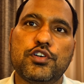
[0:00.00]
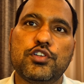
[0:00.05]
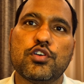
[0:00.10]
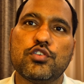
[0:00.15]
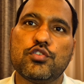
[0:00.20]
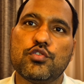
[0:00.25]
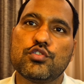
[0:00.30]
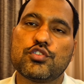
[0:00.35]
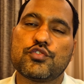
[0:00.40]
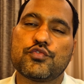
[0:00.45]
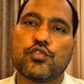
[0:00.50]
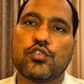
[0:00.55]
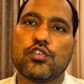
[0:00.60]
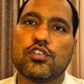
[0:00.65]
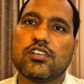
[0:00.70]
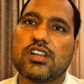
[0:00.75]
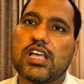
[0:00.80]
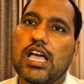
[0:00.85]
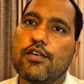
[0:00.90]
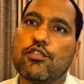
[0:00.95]
video
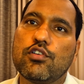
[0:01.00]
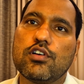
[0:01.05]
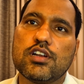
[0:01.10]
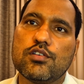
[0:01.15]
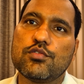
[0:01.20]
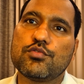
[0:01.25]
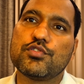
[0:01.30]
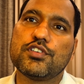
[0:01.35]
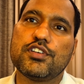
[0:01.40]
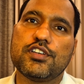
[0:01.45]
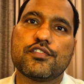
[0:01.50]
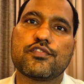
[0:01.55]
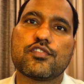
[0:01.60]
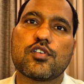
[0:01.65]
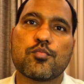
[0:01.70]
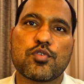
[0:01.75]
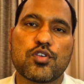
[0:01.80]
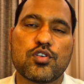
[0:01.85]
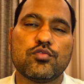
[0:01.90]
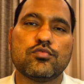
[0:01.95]
useful, I would love to hear
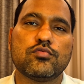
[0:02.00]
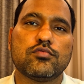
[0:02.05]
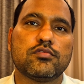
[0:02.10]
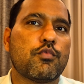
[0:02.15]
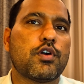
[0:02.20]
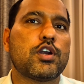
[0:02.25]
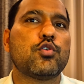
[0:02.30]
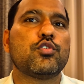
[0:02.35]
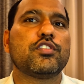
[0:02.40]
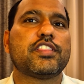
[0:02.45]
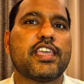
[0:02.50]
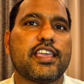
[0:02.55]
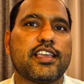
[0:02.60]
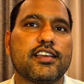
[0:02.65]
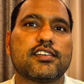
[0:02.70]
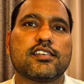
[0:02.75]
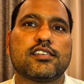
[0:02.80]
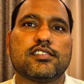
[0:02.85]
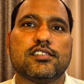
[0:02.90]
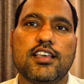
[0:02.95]
from you. What do you
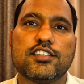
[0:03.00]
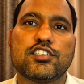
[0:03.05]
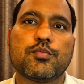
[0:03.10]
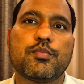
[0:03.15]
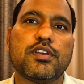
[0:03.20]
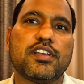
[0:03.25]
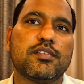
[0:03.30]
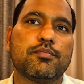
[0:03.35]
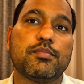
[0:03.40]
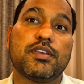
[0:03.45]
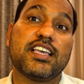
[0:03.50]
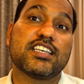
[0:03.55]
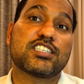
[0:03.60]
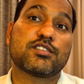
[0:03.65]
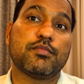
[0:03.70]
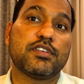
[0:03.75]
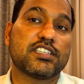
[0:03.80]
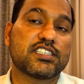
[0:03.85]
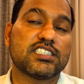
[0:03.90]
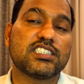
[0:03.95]
think is the
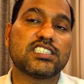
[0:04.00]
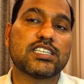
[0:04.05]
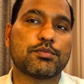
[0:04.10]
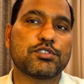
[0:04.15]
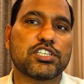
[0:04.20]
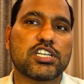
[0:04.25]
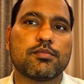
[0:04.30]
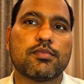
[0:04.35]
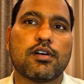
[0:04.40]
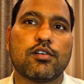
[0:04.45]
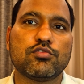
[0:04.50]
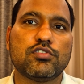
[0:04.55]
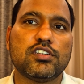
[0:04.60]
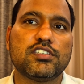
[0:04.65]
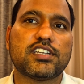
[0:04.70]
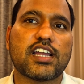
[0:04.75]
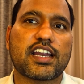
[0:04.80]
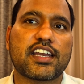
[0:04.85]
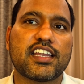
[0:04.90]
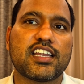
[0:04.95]
biggest misconception about the
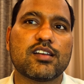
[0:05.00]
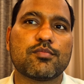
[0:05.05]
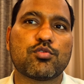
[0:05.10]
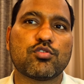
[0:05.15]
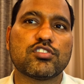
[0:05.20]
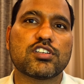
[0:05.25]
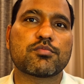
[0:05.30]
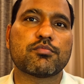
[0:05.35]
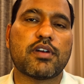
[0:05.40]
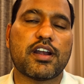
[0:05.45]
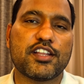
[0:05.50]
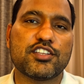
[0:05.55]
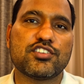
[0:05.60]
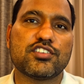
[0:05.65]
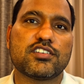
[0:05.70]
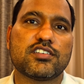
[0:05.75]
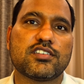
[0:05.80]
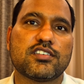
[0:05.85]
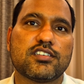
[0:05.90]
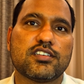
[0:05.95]
technical project
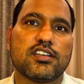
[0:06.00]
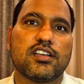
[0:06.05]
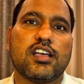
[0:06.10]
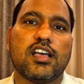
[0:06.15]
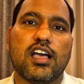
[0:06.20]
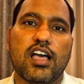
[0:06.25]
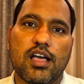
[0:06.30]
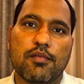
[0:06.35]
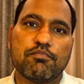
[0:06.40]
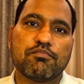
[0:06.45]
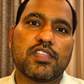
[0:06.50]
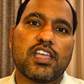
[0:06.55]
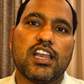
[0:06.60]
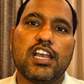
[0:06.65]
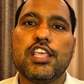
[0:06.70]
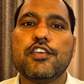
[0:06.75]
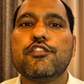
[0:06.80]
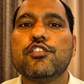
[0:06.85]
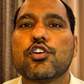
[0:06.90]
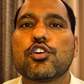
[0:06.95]
manager?
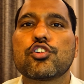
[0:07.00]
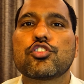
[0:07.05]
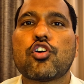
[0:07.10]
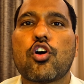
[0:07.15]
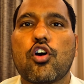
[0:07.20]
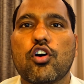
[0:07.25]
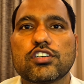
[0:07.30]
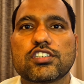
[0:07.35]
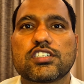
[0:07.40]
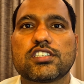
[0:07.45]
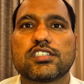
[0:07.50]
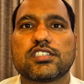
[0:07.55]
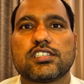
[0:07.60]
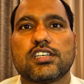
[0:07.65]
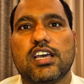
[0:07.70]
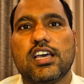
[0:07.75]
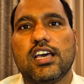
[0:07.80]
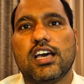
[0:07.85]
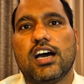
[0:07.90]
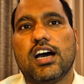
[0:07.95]
Leave your
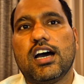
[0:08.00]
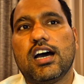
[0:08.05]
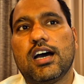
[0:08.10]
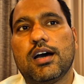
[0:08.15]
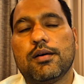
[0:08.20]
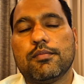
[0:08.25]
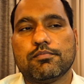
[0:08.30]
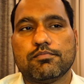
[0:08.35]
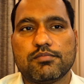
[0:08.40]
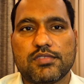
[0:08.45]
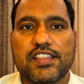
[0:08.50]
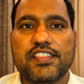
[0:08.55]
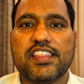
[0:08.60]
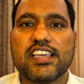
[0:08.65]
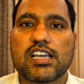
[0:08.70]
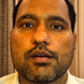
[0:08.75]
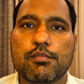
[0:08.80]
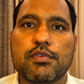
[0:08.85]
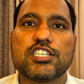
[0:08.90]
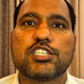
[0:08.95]
thoughts in the
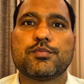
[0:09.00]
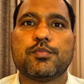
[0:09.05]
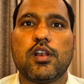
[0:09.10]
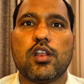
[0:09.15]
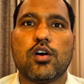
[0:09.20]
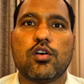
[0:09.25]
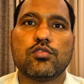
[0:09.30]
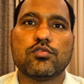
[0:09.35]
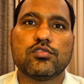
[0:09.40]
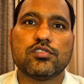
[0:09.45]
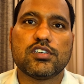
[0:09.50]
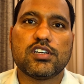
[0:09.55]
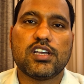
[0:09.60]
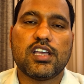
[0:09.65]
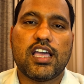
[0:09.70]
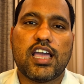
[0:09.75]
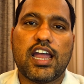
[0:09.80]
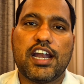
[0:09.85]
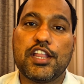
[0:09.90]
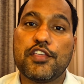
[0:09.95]
comments below.
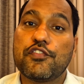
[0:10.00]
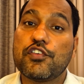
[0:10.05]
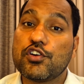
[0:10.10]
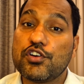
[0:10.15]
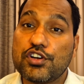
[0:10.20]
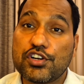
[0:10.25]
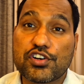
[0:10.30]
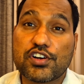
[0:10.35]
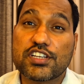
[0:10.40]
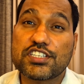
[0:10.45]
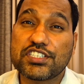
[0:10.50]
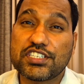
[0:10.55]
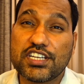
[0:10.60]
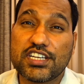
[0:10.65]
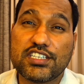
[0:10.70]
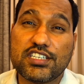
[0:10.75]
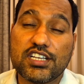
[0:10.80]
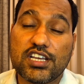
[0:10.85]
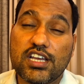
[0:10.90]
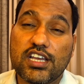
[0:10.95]
And if you're
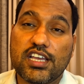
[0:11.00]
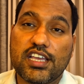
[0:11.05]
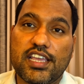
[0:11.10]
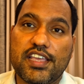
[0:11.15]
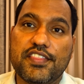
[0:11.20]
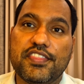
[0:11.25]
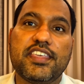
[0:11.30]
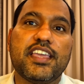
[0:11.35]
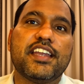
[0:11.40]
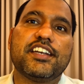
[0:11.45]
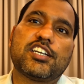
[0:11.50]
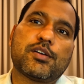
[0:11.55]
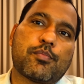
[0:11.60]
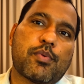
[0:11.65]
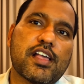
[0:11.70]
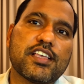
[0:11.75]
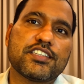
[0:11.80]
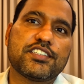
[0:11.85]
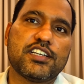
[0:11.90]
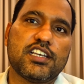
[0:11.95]
interested in the
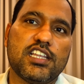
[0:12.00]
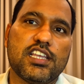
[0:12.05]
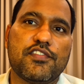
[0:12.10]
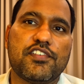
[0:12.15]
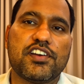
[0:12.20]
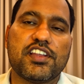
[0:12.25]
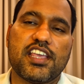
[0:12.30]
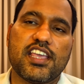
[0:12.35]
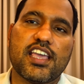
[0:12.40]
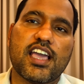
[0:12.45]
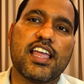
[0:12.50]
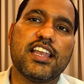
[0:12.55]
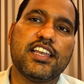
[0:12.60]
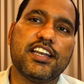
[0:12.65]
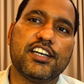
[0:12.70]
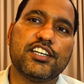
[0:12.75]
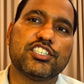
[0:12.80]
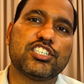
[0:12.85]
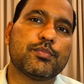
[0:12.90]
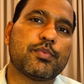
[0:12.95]
enterprise delivery, AI
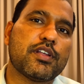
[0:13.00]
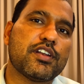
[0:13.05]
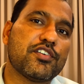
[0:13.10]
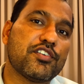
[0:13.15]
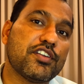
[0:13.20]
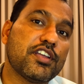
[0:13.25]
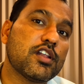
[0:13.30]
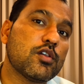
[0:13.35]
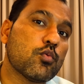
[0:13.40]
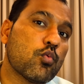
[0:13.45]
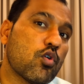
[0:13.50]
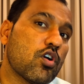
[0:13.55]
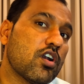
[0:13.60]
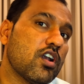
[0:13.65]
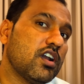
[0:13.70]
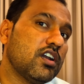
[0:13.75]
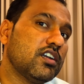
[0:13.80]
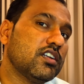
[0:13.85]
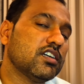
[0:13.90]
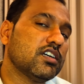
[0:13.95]
leadership, and real
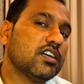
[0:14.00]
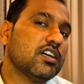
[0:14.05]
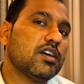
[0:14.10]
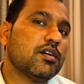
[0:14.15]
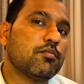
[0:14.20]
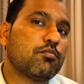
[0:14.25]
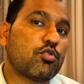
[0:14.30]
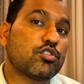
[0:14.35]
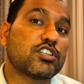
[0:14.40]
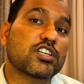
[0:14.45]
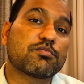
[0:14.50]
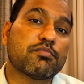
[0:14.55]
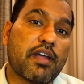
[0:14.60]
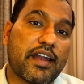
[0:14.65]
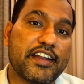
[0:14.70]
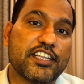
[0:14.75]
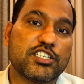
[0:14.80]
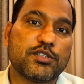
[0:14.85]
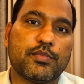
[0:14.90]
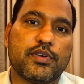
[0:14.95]
world project
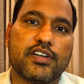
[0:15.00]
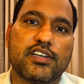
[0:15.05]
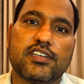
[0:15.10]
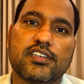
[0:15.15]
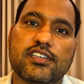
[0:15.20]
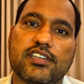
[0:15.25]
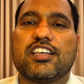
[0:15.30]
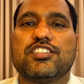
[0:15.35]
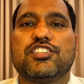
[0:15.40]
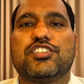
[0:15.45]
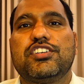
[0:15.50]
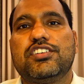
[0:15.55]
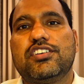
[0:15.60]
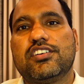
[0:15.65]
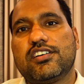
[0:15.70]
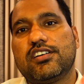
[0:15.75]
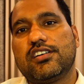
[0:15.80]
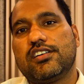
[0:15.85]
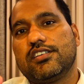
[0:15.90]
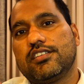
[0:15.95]
management,
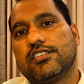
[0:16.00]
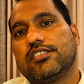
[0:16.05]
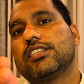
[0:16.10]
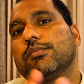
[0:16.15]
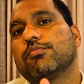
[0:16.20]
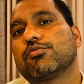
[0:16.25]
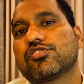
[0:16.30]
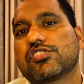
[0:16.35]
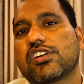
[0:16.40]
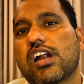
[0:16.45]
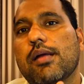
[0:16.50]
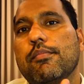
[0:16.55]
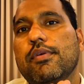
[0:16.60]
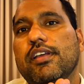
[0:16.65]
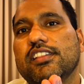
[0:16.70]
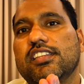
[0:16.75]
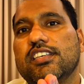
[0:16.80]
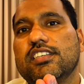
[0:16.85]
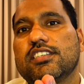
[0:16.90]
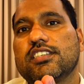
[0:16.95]
consider
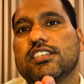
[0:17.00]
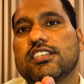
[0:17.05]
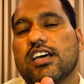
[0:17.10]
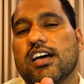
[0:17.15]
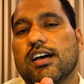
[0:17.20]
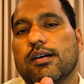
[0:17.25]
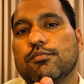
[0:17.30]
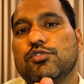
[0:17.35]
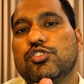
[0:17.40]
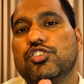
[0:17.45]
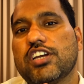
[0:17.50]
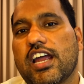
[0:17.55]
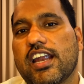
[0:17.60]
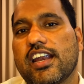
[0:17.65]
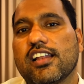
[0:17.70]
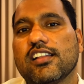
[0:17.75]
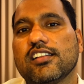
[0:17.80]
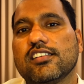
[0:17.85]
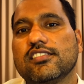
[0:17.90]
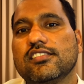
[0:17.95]
subscribing this
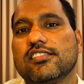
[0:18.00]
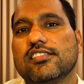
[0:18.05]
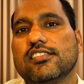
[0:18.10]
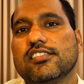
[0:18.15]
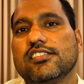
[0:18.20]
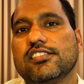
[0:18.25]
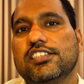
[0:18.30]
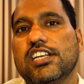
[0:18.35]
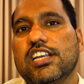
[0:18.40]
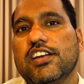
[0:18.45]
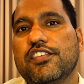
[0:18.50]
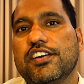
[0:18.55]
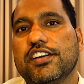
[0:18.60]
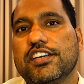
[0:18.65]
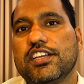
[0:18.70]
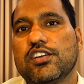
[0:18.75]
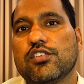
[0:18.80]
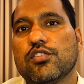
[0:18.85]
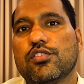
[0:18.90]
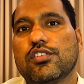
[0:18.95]
channel, Delivery
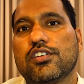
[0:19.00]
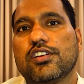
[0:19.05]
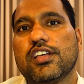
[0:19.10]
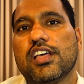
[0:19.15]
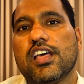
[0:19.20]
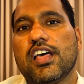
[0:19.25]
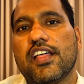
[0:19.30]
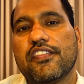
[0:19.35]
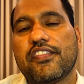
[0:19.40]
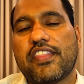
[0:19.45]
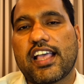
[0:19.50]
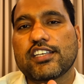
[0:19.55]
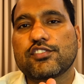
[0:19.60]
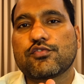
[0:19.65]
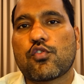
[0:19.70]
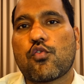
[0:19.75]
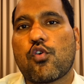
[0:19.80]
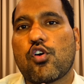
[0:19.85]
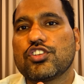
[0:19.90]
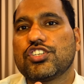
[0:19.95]
Decode. Thanks
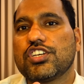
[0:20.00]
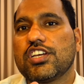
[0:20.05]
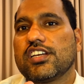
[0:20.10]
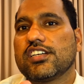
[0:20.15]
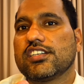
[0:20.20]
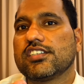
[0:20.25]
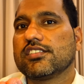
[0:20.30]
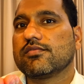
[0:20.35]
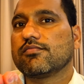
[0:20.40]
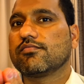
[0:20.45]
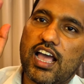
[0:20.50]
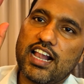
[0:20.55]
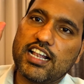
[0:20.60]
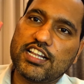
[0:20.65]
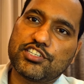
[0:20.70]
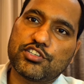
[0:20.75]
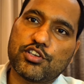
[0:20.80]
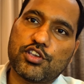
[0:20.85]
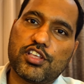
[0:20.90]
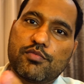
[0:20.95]
for watching. I'll
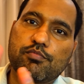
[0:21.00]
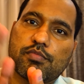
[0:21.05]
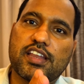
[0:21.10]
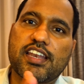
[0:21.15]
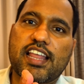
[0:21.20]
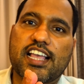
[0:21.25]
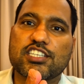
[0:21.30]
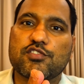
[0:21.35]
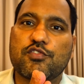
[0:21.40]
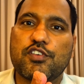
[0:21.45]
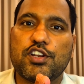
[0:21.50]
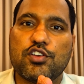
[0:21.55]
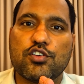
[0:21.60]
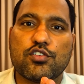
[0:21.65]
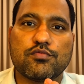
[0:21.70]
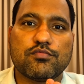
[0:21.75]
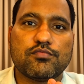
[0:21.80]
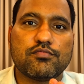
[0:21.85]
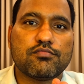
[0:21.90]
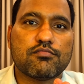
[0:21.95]
see you in my next
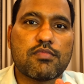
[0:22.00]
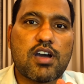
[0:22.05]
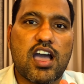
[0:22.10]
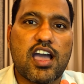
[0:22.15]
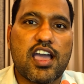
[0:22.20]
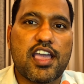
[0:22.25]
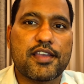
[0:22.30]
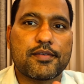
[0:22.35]
video. Bye.